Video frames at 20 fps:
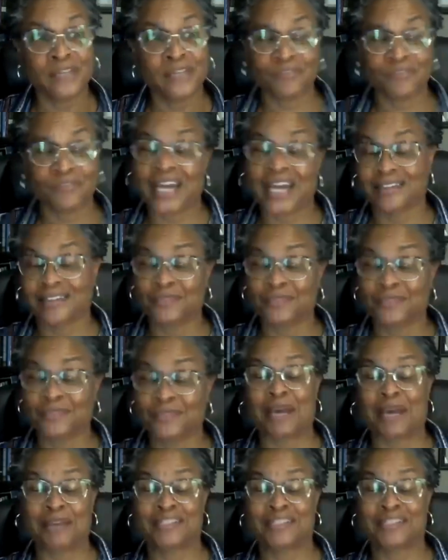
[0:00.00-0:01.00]
In fact, it was
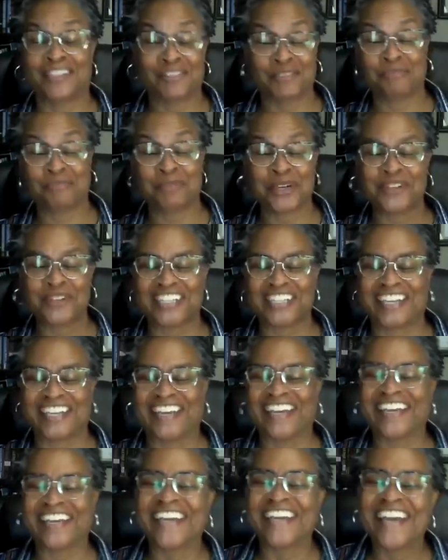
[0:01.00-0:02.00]
my seventh
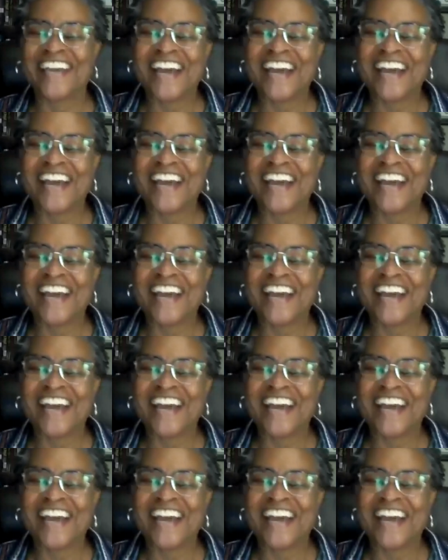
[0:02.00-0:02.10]
birthday.